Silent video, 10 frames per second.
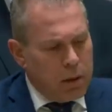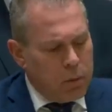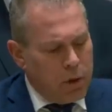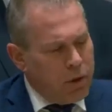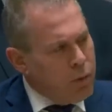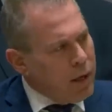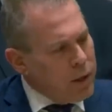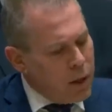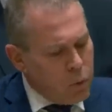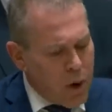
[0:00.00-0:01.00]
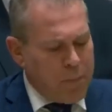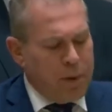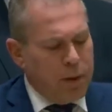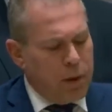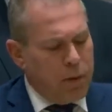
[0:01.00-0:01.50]
with Iranian
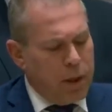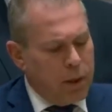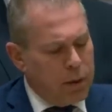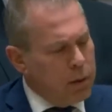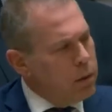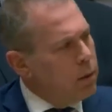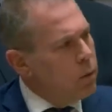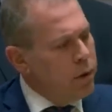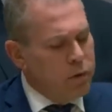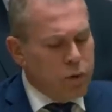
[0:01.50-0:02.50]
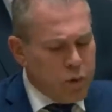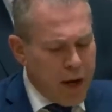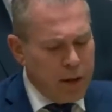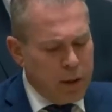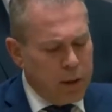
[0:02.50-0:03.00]
weaponry, with
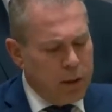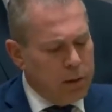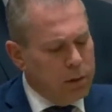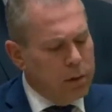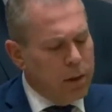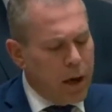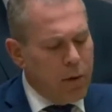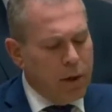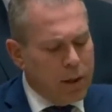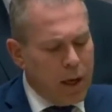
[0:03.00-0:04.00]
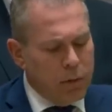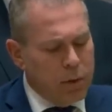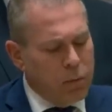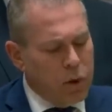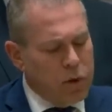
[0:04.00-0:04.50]
training, carried out
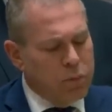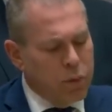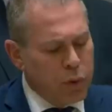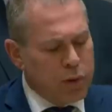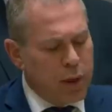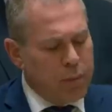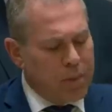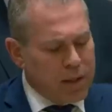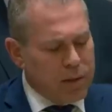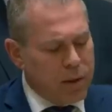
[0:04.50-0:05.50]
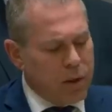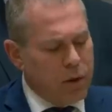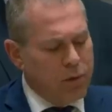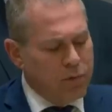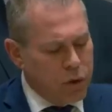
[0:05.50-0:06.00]
the most brutal
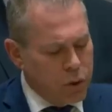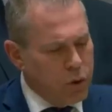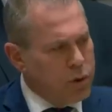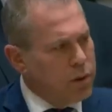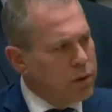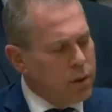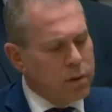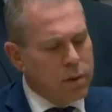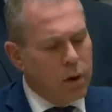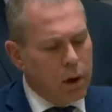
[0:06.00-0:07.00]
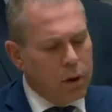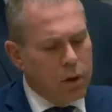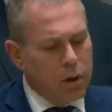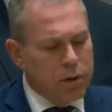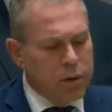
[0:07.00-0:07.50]
massacre of Jews since the
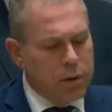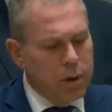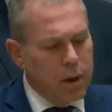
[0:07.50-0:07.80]
Holocaust.